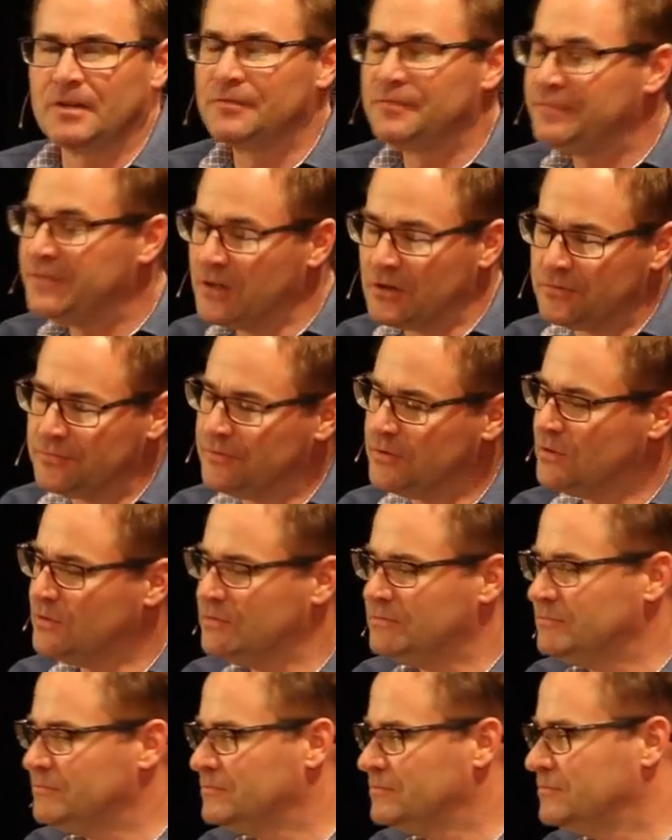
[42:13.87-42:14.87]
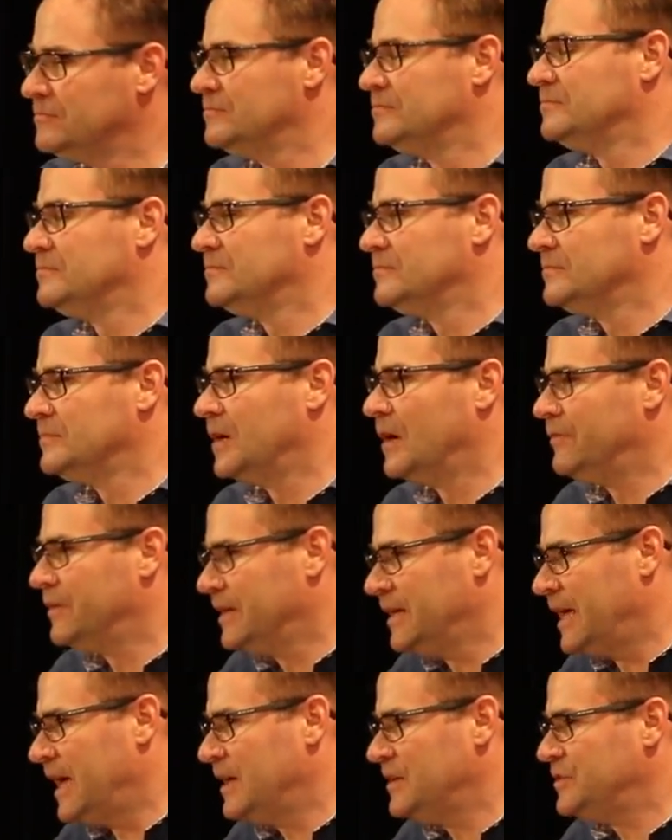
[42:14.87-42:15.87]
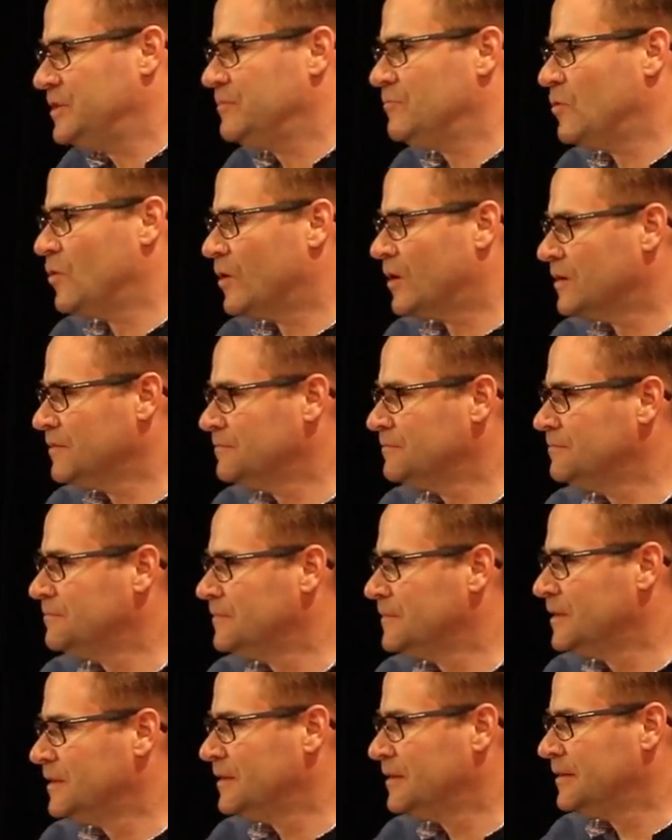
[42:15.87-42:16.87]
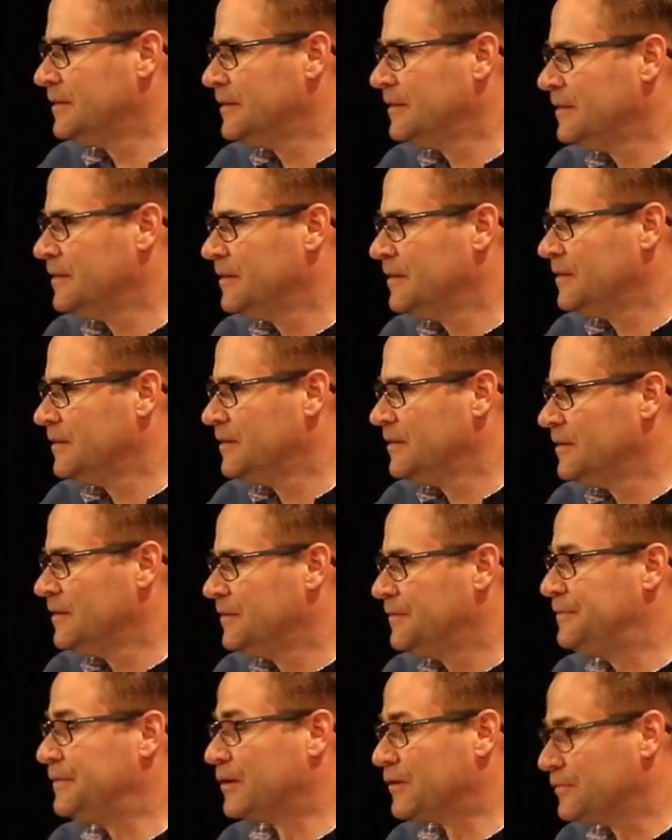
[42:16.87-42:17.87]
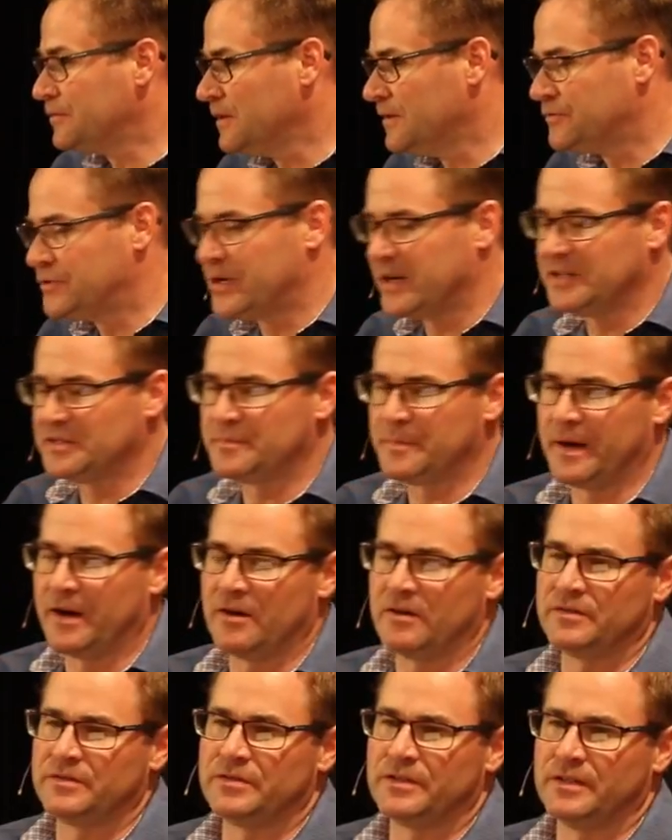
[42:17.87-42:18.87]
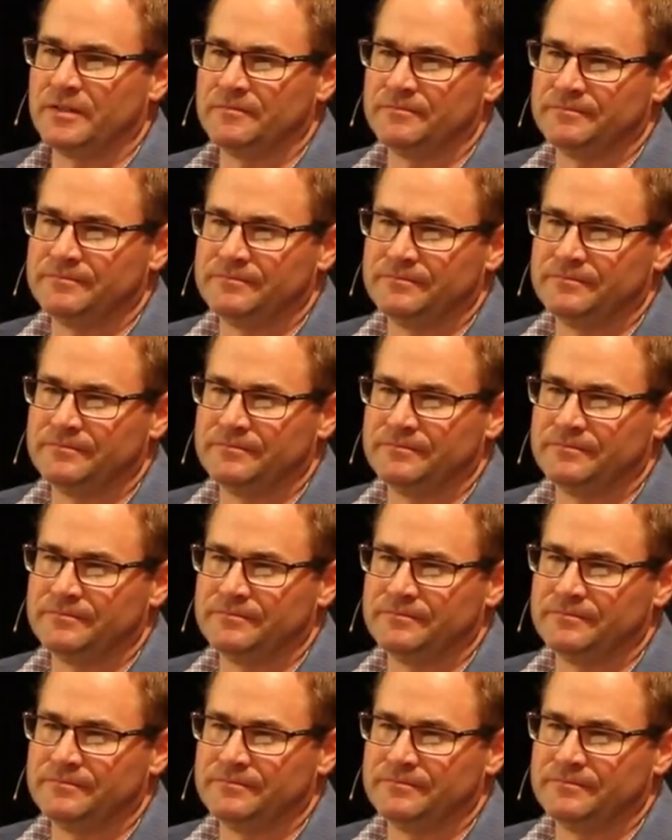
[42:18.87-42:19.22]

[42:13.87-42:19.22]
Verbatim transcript: fearful of engaging more? Fearful of transparency?